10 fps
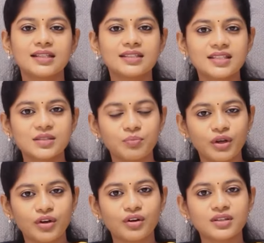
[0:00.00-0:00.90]
This is
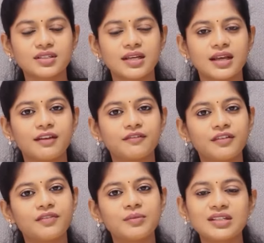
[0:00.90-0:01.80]
because if
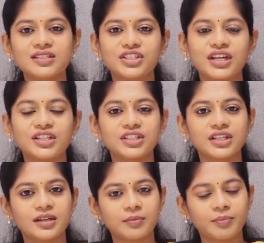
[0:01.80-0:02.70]
the woman is
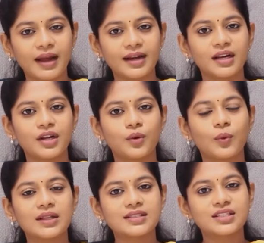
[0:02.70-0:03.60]
changing her pad
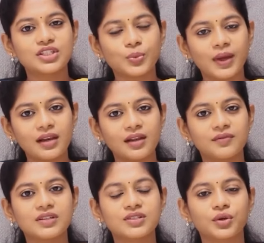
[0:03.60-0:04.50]
once in
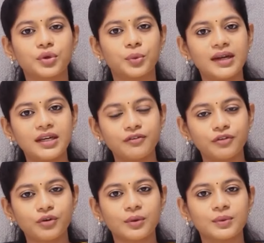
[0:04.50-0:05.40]
12 hours or
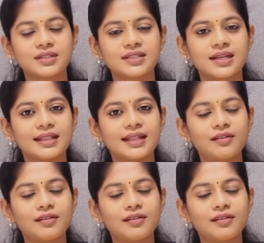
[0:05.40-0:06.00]
24 hours,